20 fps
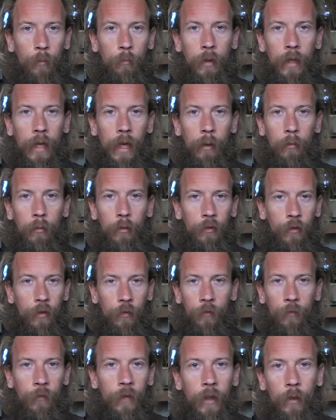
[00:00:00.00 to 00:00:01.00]
be able to
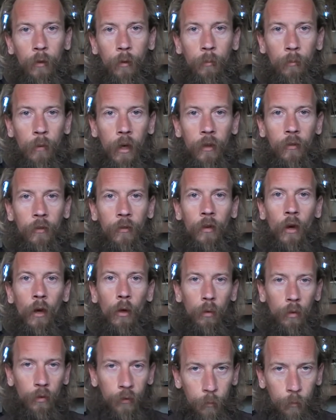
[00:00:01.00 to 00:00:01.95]
feel my soul,